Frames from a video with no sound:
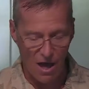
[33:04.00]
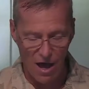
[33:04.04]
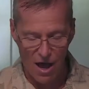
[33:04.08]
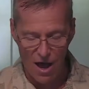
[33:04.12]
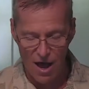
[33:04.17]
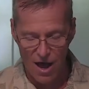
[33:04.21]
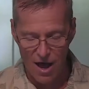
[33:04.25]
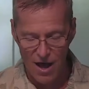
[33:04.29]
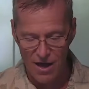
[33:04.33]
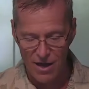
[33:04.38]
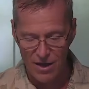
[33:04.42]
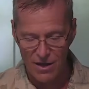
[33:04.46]

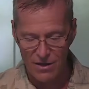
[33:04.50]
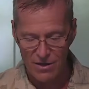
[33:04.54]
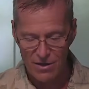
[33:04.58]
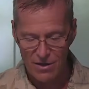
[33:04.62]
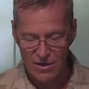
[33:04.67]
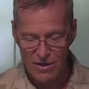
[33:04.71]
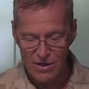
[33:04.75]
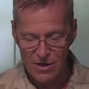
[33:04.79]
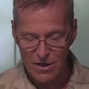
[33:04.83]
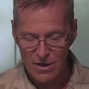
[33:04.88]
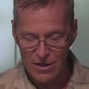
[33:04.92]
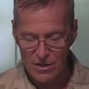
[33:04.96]
I.
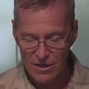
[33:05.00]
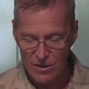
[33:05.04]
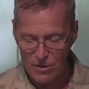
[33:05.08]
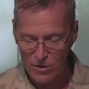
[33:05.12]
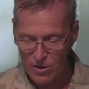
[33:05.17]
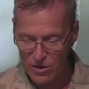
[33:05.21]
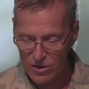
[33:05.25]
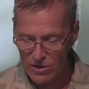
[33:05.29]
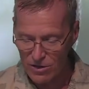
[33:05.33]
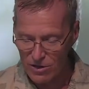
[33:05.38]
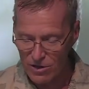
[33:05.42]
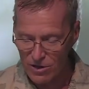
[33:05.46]

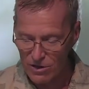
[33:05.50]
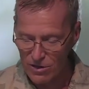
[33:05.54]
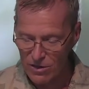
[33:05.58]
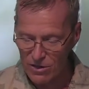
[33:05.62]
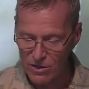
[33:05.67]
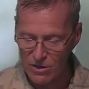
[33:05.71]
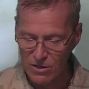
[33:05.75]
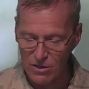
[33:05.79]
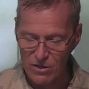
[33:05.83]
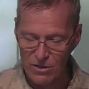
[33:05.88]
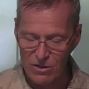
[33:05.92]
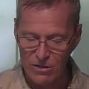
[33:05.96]

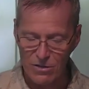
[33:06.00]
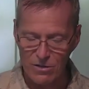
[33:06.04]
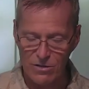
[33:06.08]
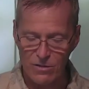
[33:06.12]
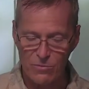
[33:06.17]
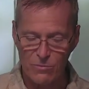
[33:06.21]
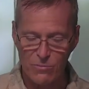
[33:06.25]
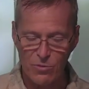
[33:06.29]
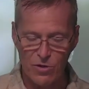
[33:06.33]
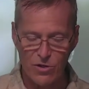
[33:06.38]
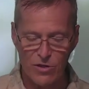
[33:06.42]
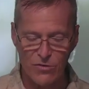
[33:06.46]
The uh,
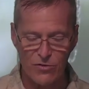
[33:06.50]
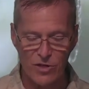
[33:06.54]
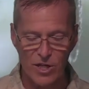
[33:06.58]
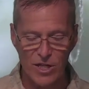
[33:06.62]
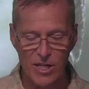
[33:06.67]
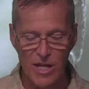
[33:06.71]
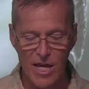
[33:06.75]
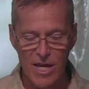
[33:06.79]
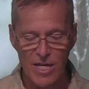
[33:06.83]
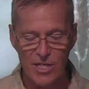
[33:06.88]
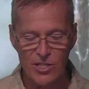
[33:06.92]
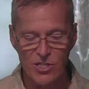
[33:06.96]
book of
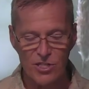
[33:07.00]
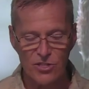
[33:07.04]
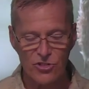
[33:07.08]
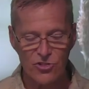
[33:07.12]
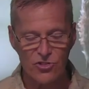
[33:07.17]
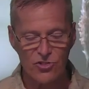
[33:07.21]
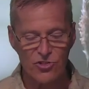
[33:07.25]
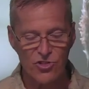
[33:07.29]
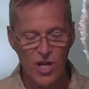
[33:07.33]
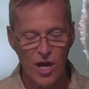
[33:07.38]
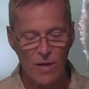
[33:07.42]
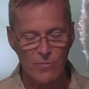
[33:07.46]
Galatians,
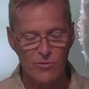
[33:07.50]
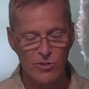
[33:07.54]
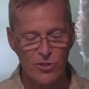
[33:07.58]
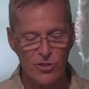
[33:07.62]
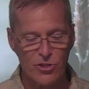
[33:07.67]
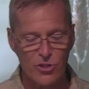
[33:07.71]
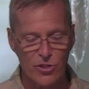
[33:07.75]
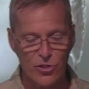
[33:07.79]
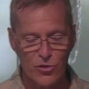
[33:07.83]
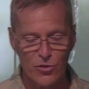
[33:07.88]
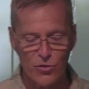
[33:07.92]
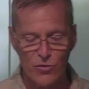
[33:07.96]
chapter
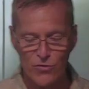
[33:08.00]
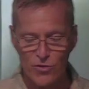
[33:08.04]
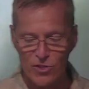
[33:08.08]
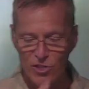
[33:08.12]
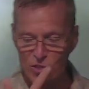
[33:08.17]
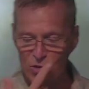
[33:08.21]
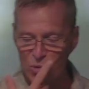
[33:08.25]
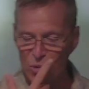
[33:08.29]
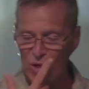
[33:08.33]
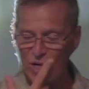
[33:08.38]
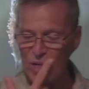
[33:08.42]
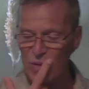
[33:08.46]
2, verse
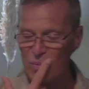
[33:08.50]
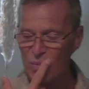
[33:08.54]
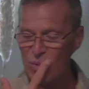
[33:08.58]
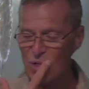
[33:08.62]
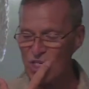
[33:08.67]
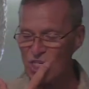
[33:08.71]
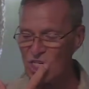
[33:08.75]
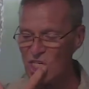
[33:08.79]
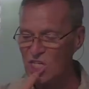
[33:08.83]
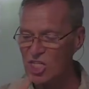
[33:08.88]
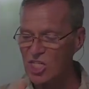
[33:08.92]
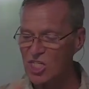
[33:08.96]
20,
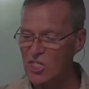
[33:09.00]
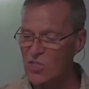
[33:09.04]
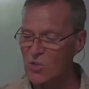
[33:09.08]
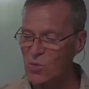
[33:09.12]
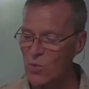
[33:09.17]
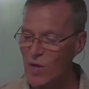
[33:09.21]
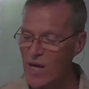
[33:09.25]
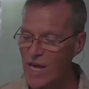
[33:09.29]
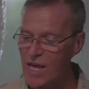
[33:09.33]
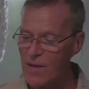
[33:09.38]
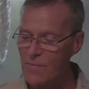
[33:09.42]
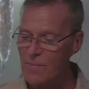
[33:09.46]
puts it this
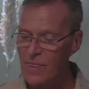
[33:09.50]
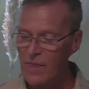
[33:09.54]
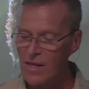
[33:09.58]
way.